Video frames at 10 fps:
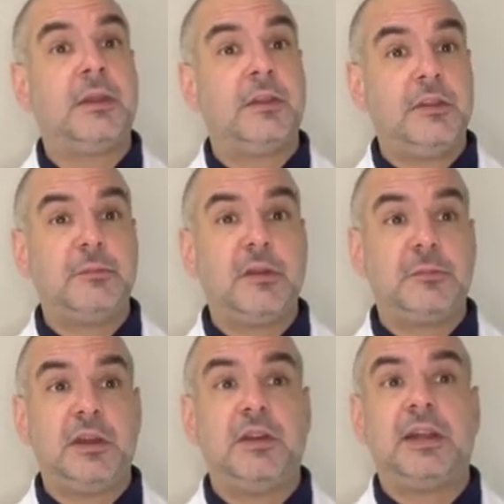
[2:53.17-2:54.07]
This must
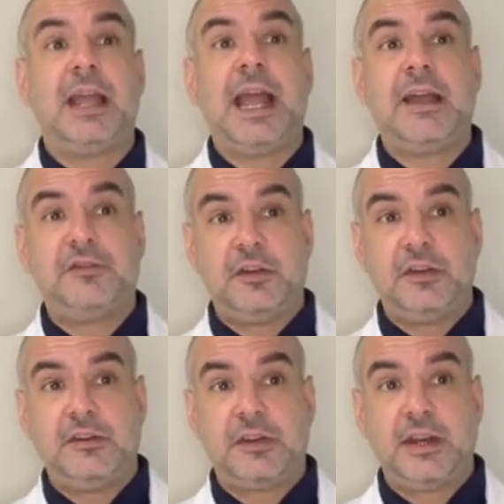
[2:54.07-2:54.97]
be done after
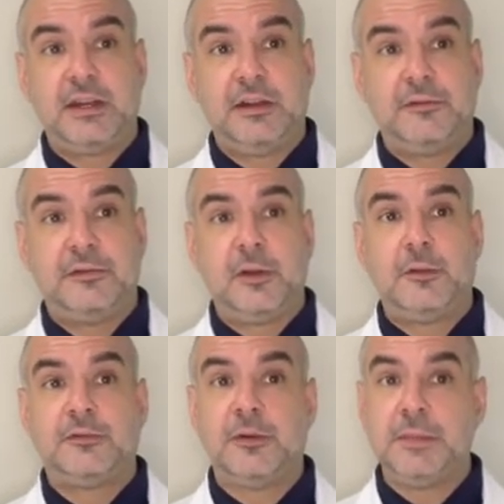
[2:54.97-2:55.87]
disconnecting
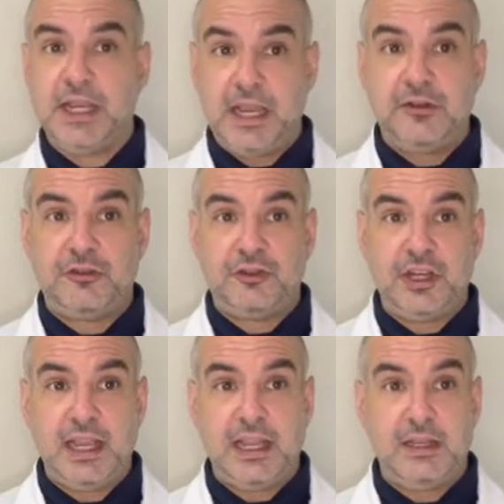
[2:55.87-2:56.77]
flow from the
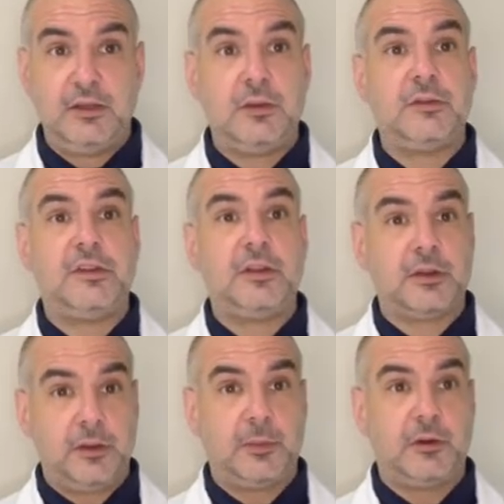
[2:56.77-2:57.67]
HGA using the
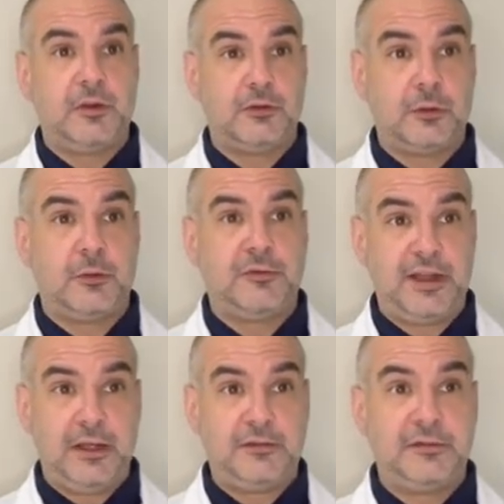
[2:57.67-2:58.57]
clippered control
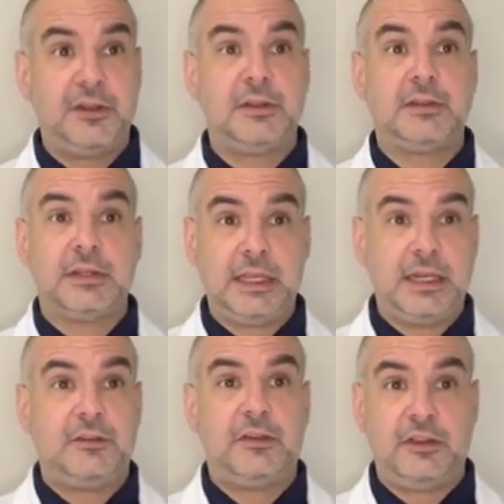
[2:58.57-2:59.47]
valve
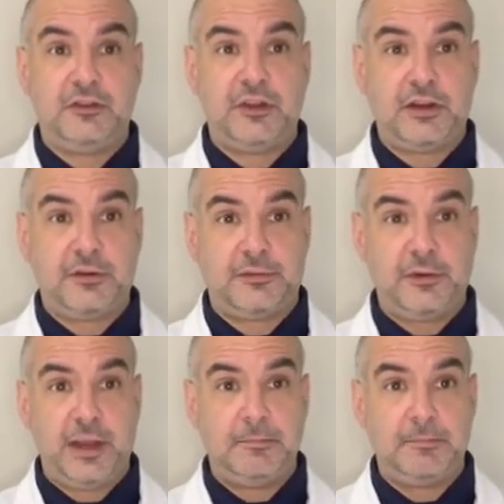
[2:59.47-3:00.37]
leading to the injector
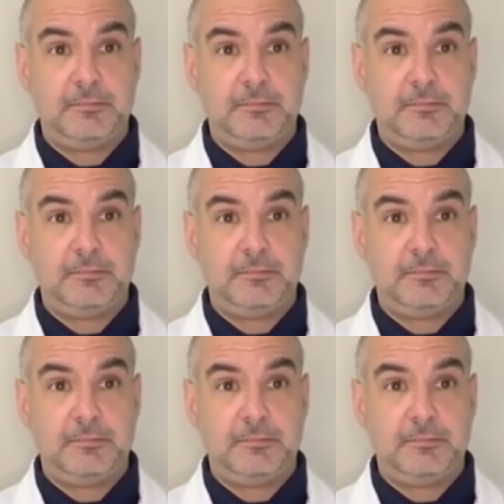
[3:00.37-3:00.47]
frame.